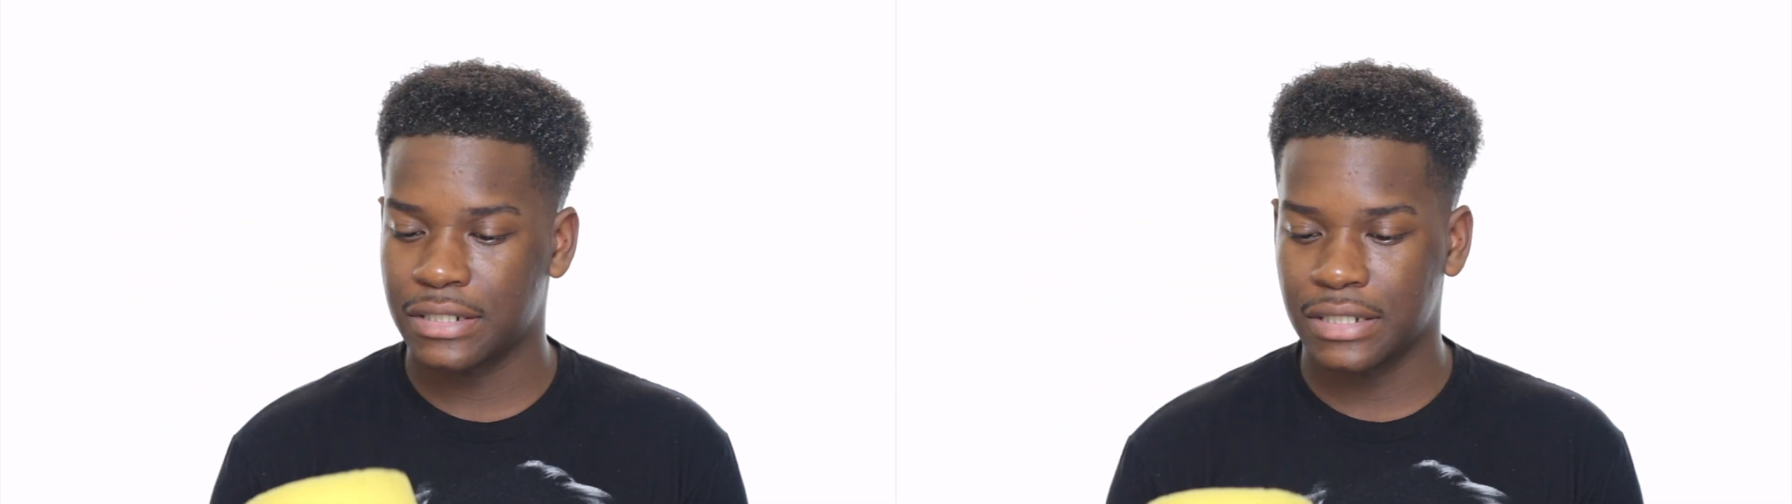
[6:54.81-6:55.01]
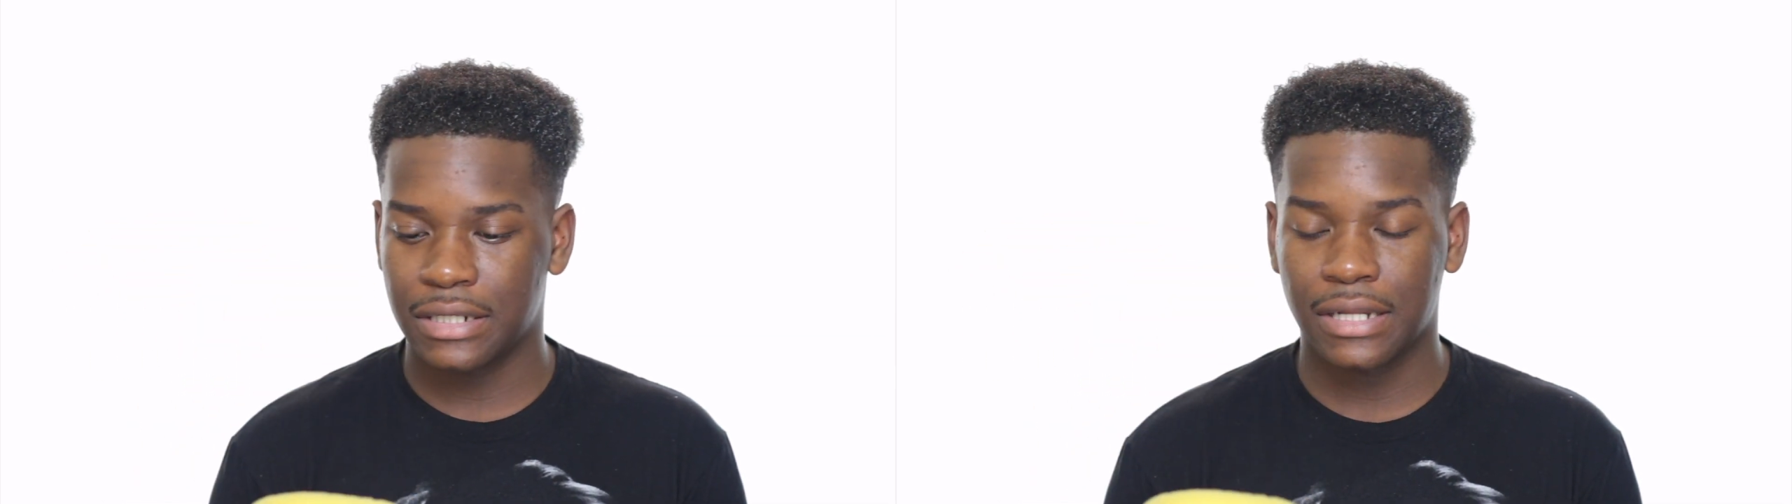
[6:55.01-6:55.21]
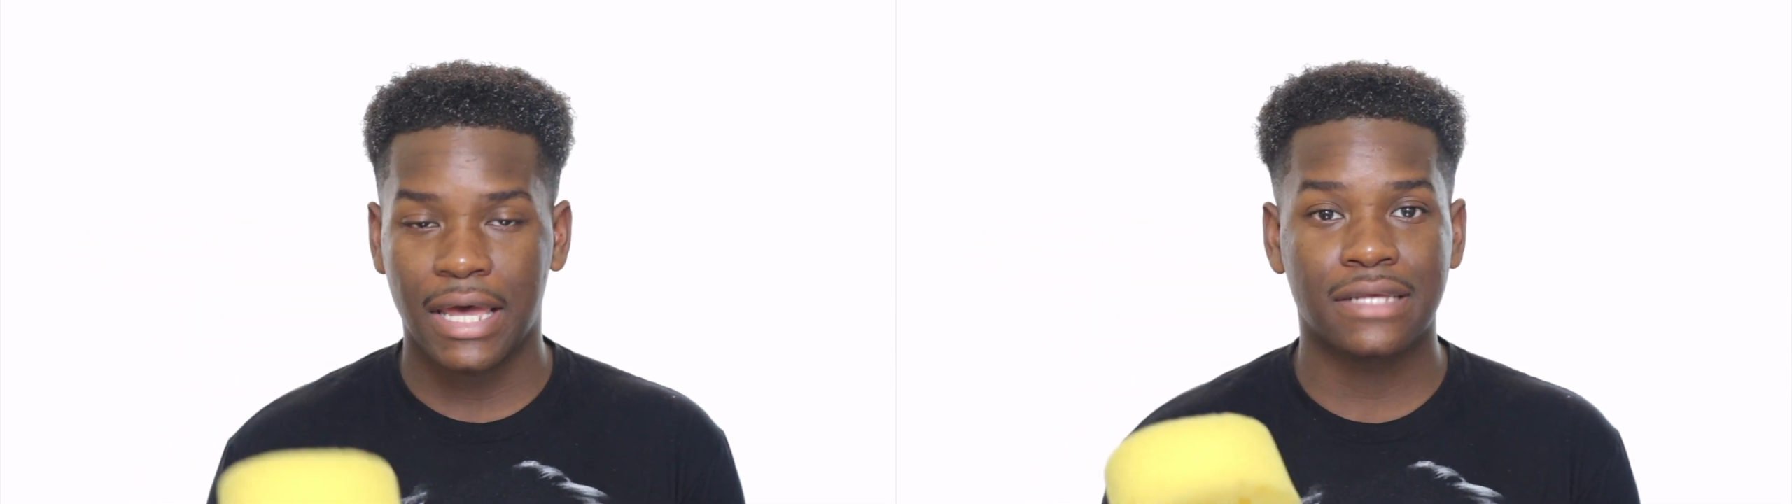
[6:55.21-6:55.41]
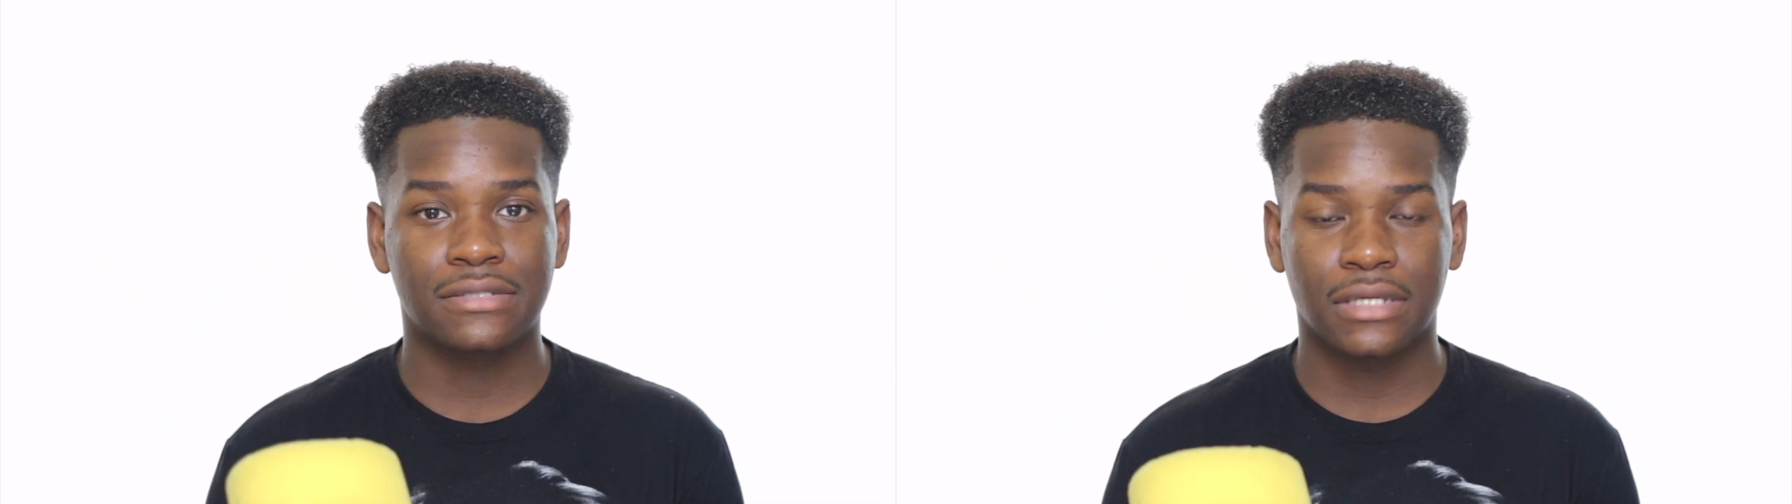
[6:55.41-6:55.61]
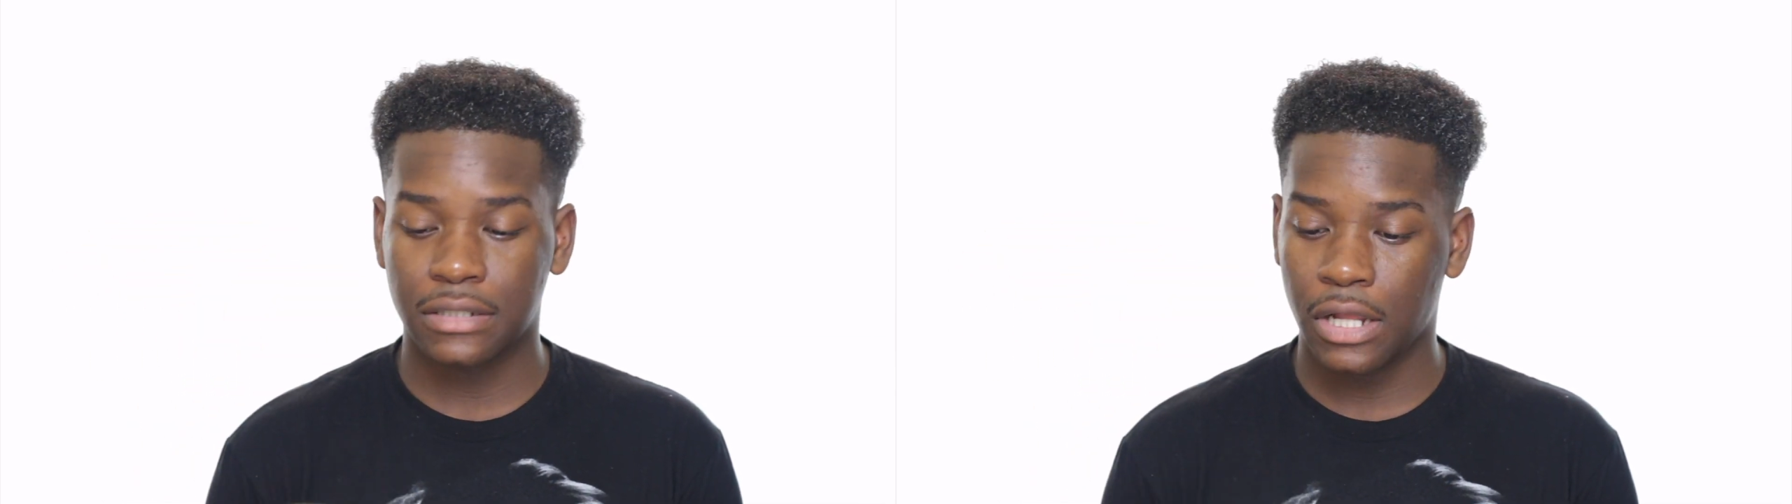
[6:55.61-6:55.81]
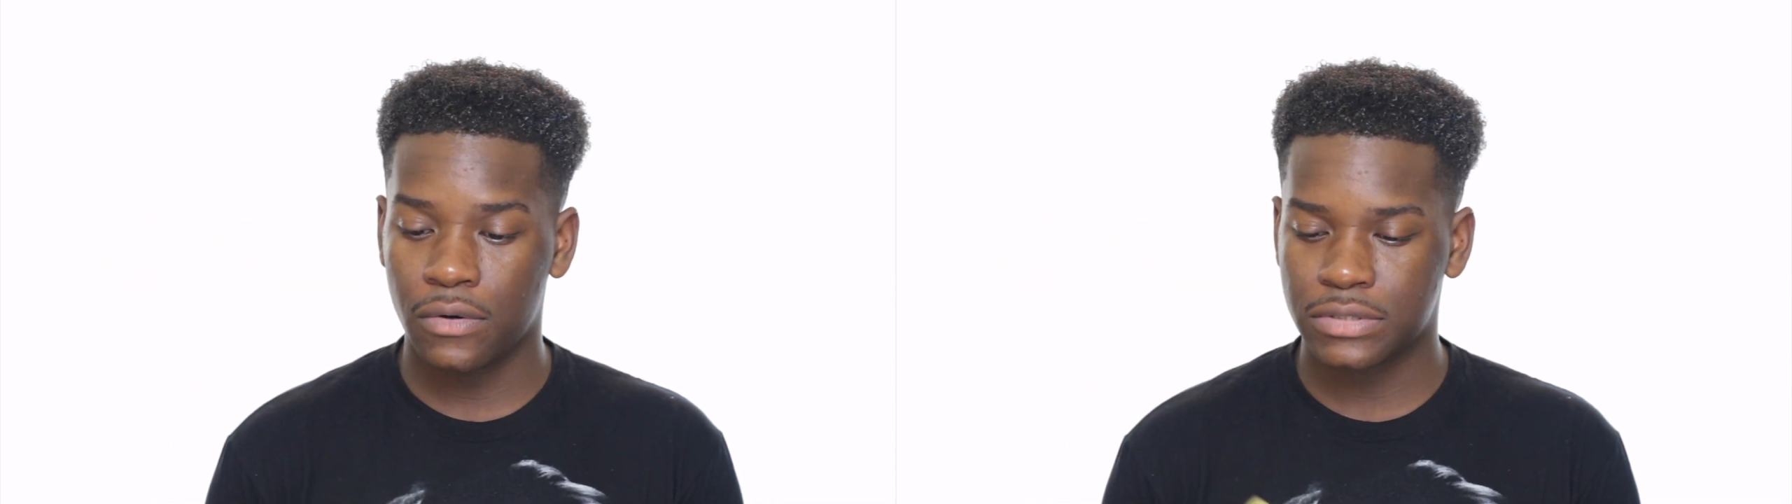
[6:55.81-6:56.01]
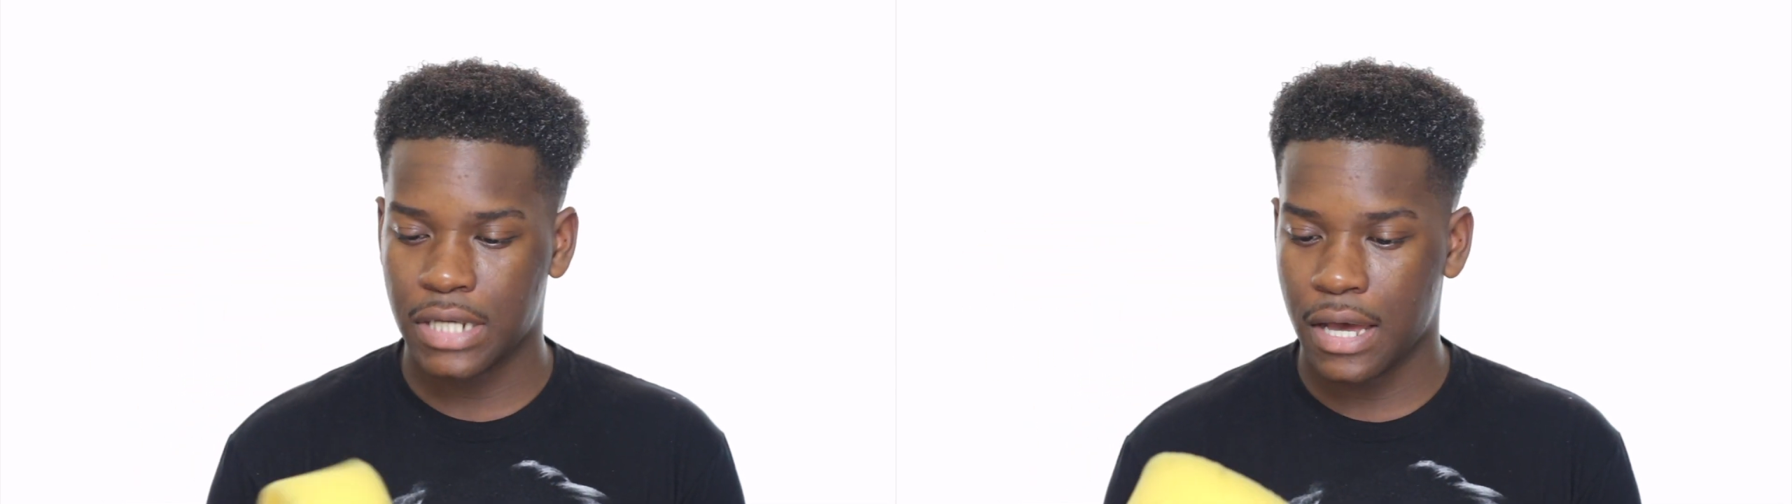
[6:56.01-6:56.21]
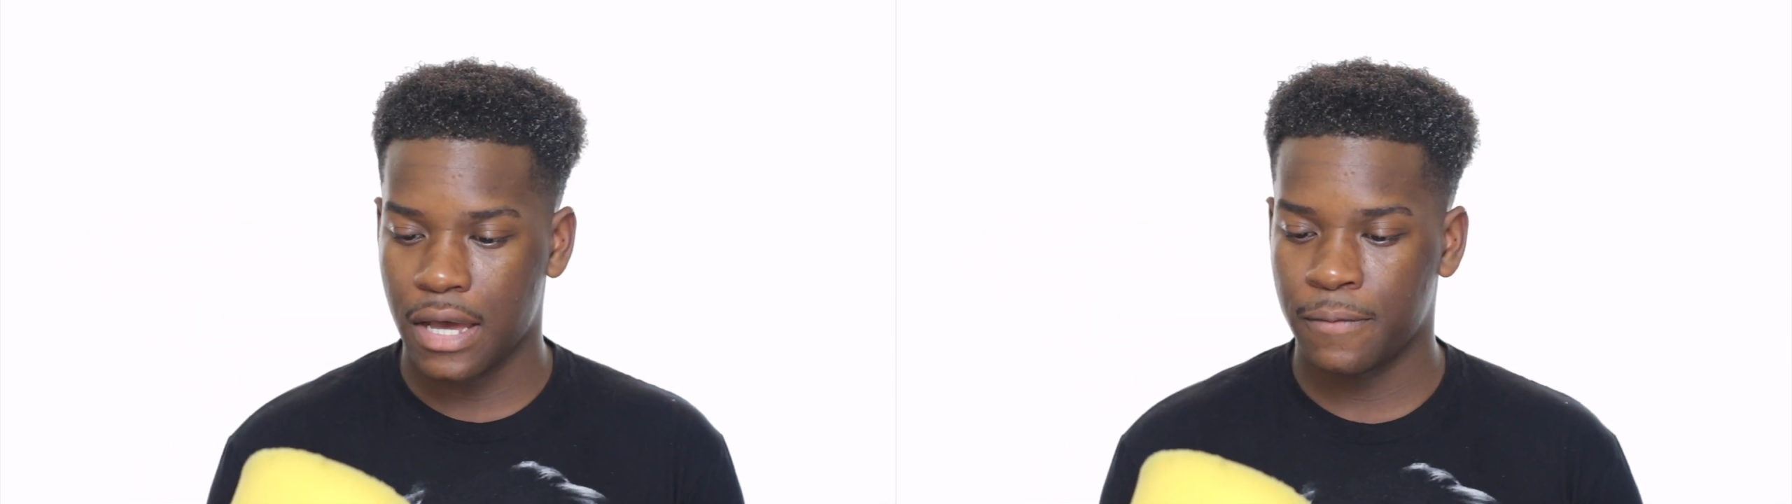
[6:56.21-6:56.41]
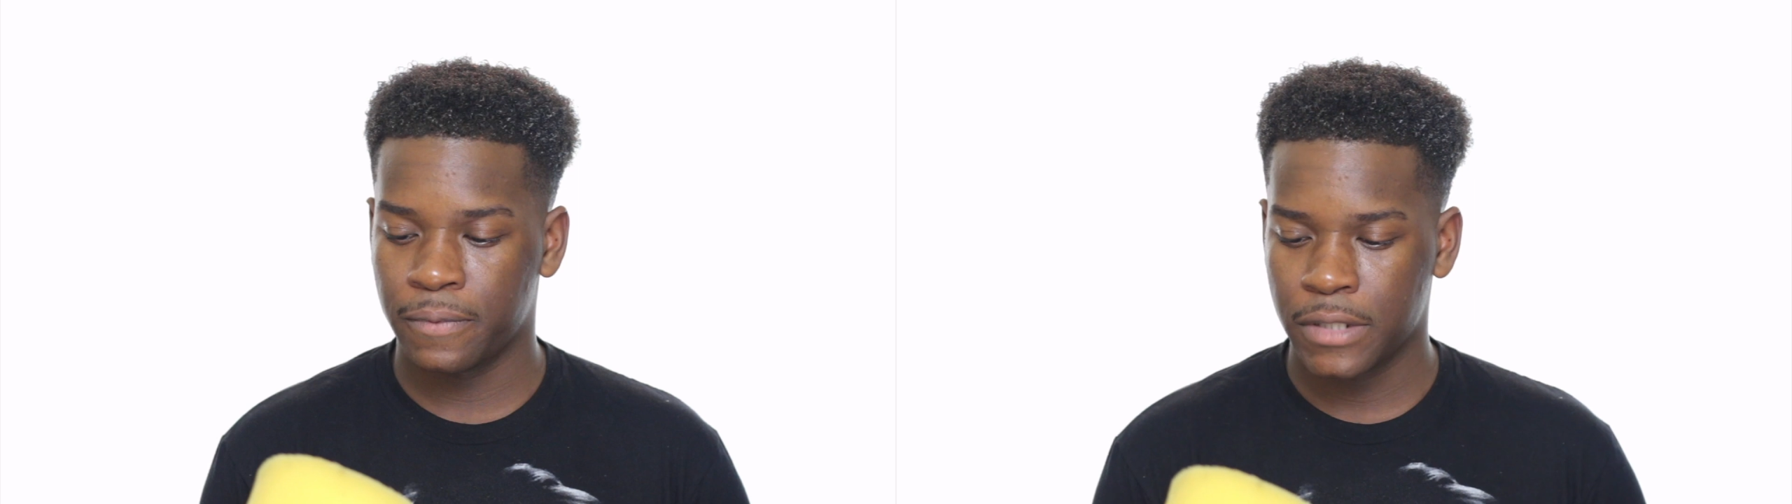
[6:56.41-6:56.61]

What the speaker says: It lasts a long time.